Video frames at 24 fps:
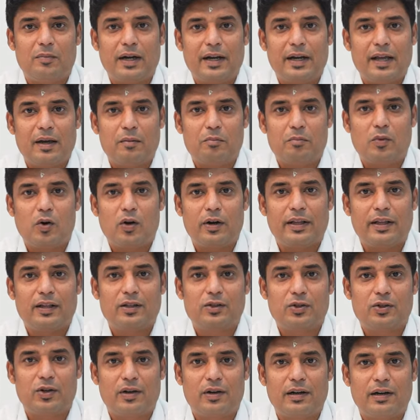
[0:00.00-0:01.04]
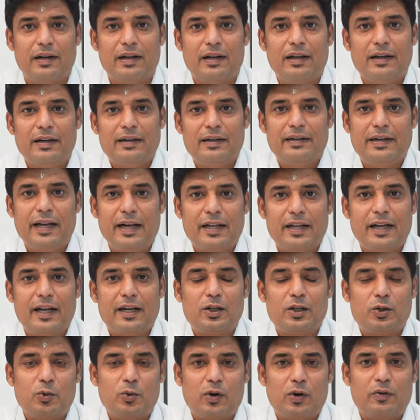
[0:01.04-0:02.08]
Monday mornings are
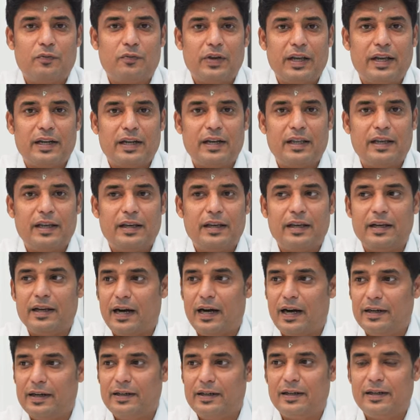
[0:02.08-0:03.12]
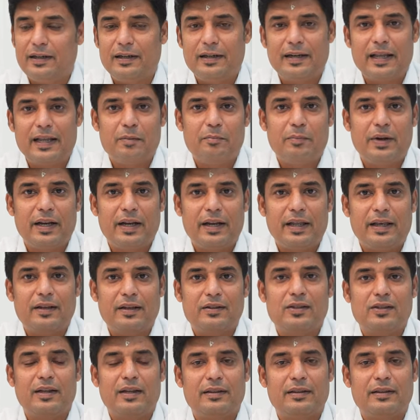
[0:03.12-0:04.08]
dedicated to our weekly huddle team meetings,